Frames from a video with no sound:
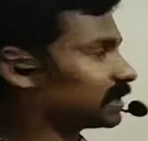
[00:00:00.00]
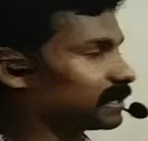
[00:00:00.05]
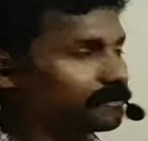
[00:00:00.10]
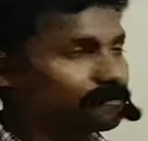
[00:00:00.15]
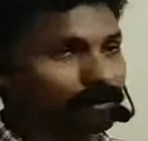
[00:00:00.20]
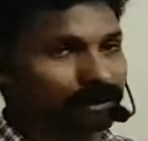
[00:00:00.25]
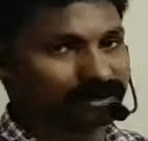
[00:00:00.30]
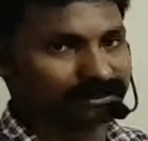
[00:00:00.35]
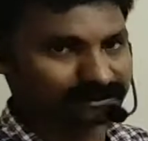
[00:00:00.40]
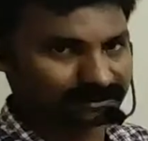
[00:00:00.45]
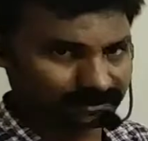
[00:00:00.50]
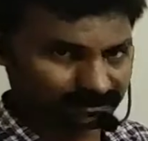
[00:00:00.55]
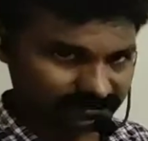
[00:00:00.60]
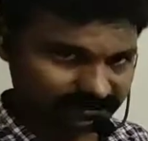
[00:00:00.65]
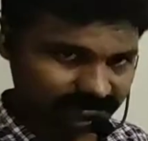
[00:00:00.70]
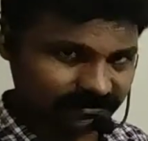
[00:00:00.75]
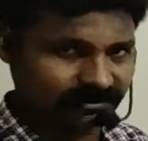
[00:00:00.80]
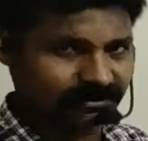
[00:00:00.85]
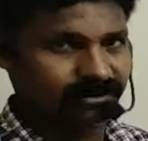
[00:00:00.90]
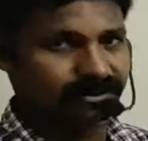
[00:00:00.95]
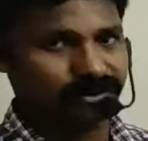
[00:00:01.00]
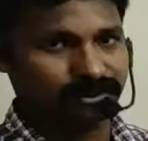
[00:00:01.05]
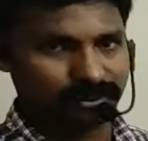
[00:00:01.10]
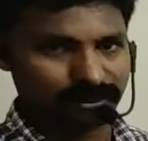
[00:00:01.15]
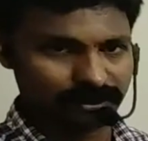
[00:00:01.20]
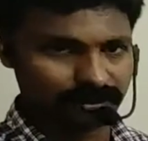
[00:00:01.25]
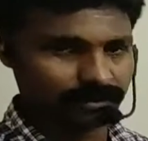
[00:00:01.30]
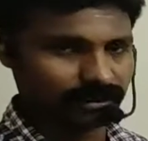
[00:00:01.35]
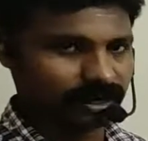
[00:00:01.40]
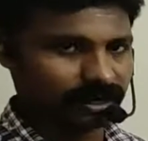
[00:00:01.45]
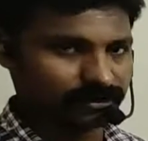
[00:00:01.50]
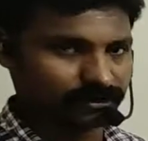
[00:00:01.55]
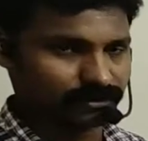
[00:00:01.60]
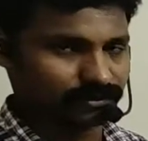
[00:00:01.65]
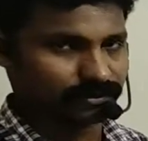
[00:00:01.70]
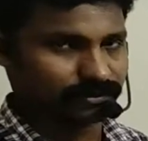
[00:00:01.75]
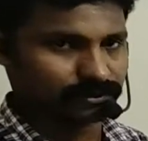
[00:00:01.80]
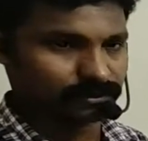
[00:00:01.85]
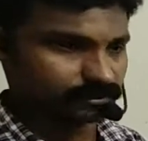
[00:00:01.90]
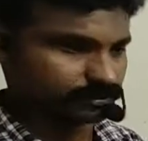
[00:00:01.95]
3.6,
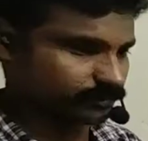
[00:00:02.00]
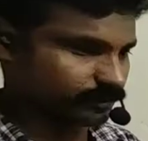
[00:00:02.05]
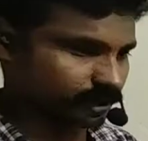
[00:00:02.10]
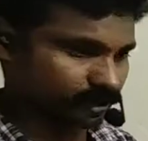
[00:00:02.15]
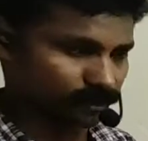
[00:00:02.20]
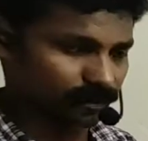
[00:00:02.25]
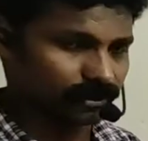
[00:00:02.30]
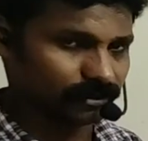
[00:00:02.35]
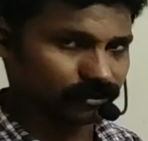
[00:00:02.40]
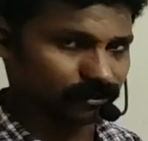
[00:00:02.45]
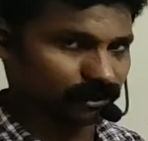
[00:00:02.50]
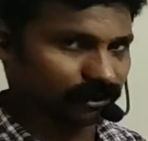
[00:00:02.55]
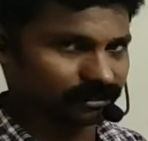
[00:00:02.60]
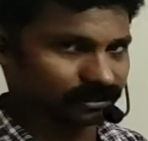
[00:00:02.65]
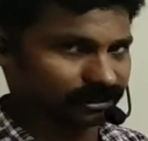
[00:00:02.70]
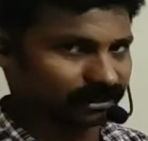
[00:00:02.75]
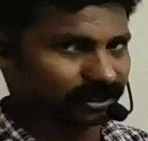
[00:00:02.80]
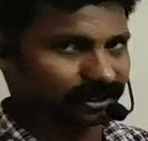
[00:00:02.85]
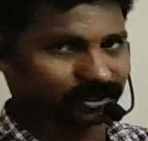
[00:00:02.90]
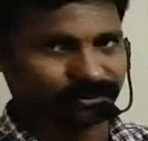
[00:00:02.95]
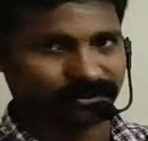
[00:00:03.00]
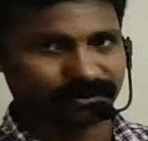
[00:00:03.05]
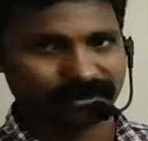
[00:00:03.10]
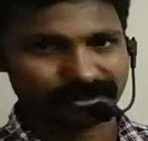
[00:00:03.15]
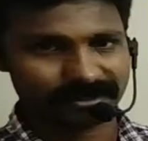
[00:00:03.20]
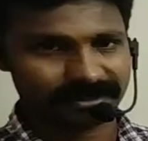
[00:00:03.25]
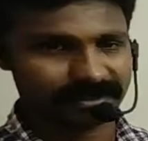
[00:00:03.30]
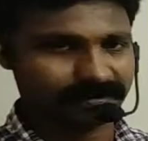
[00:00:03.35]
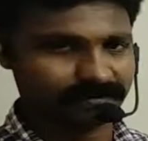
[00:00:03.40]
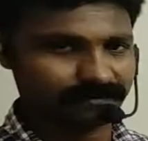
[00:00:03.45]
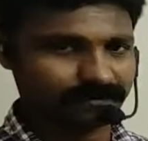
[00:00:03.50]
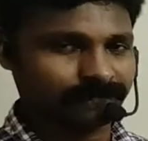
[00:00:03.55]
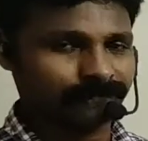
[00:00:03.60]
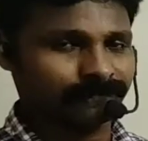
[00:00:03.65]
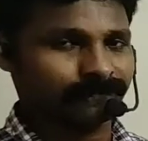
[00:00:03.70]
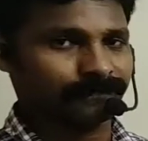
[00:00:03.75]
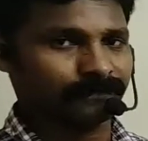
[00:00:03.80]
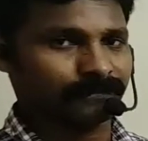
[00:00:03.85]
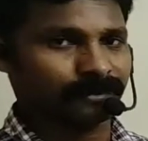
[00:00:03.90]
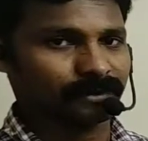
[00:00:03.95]
we are going to calculate accurately.
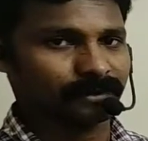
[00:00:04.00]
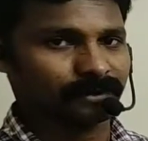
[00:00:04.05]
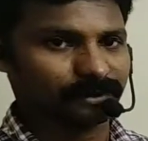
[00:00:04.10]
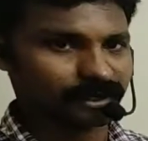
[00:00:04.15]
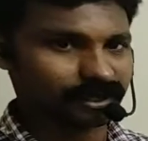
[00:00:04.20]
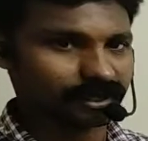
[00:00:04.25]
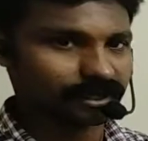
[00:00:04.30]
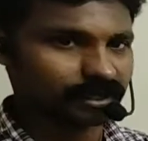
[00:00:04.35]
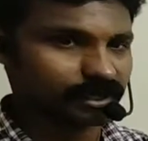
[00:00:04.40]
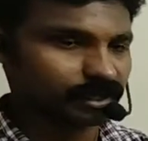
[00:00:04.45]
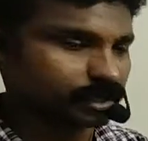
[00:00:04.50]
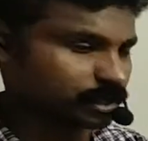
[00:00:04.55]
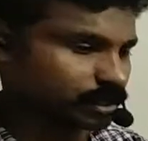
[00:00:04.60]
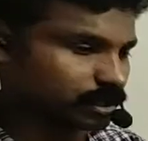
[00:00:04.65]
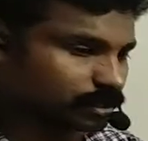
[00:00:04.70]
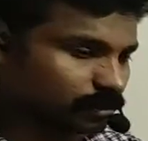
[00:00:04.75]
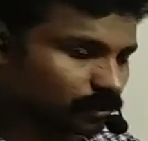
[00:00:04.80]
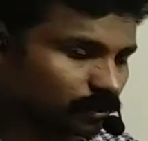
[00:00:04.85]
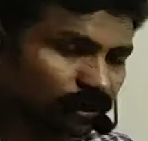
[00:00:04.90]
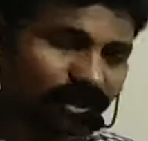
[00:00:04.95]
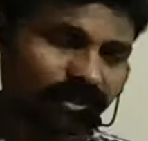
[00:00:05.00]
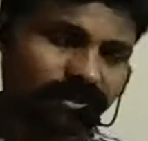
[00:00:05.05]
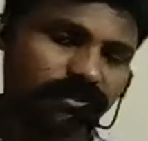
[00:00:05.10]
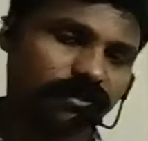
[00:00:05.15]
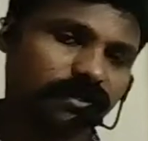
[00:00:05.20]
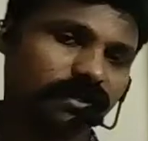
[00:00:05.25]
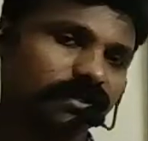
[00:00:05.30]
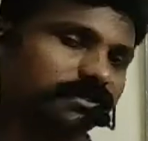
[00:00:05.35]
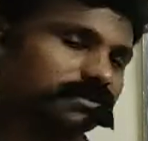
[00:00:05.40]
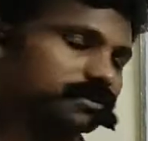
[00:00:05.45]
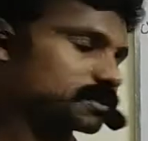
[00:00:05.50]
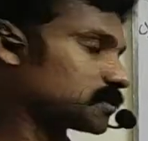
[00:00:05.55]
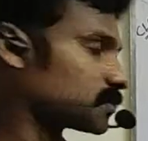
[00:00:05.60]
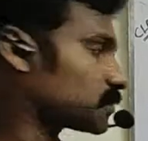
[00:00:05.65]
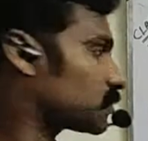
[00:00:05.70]
Okay. Okay, students.